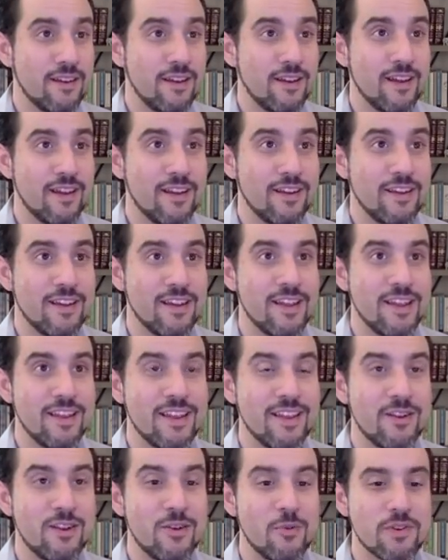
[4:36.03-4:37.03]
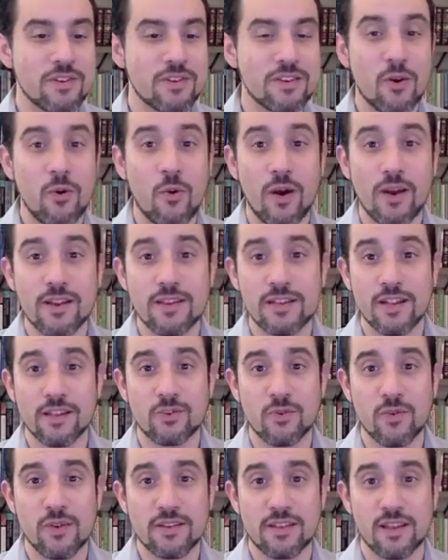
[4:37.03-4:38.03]
it wasn't quite as
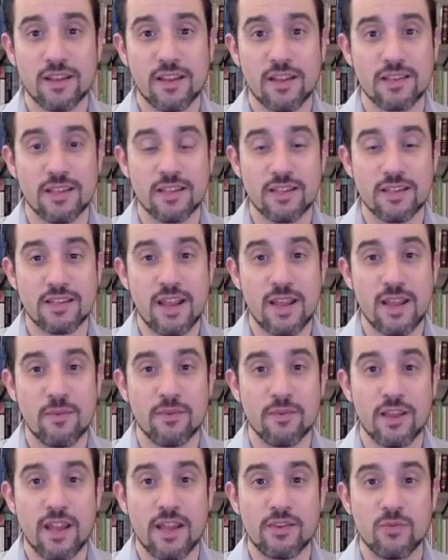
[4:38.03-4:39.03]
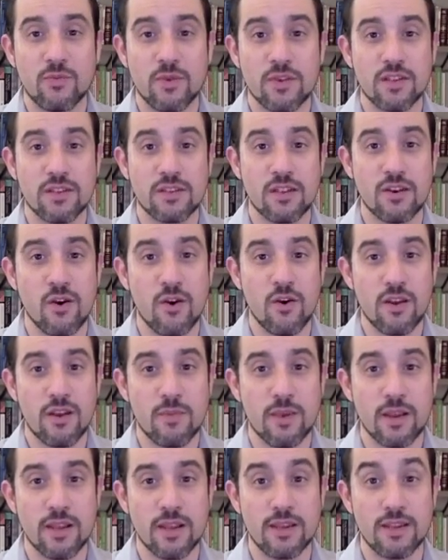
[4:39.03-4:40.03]
altruistic as it seemed. It was just
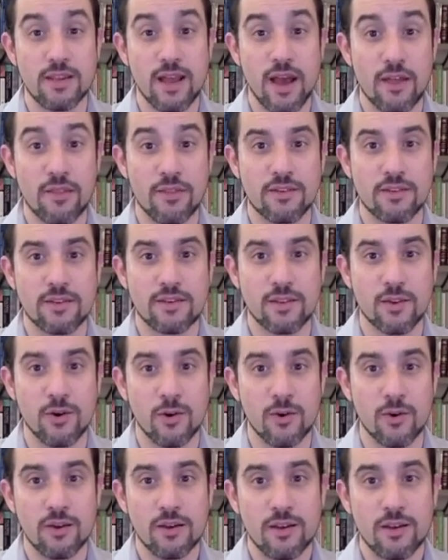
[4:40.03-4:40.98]
annoying me to death. So,